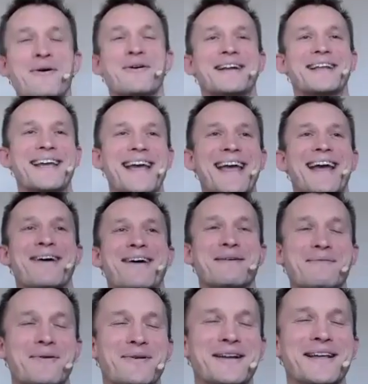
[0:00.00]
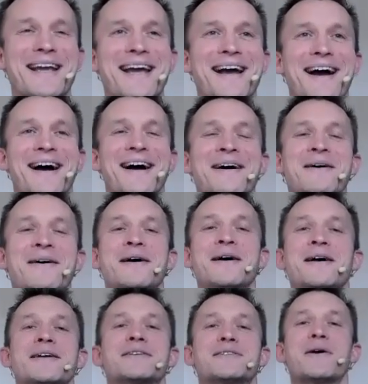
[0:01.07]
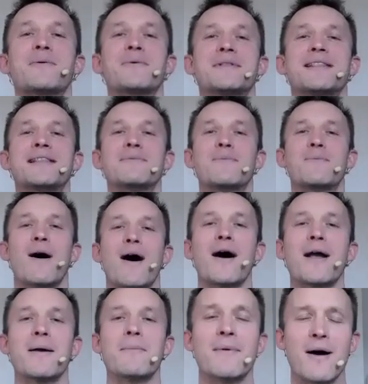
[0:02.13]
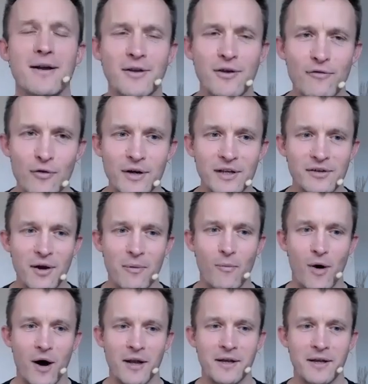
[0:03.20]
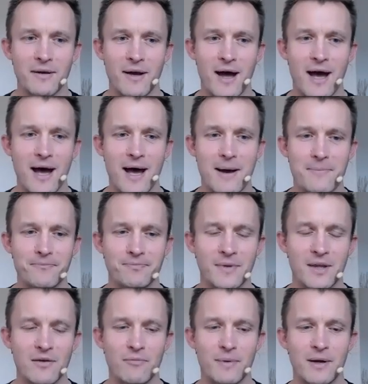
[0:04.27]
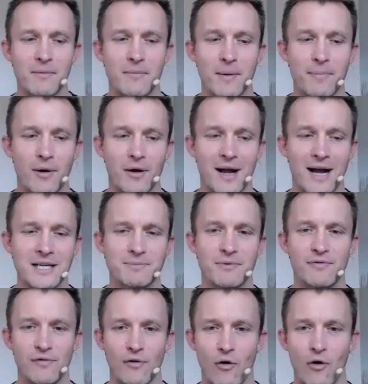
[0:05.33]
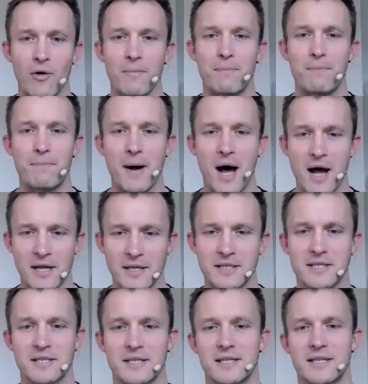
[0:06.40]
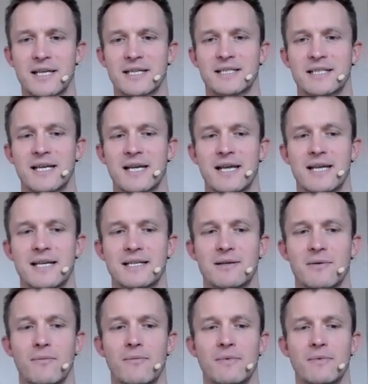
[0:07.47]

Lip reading: already here. I'm already here. So I am. You've already done one. You've been on my podcast before, but this is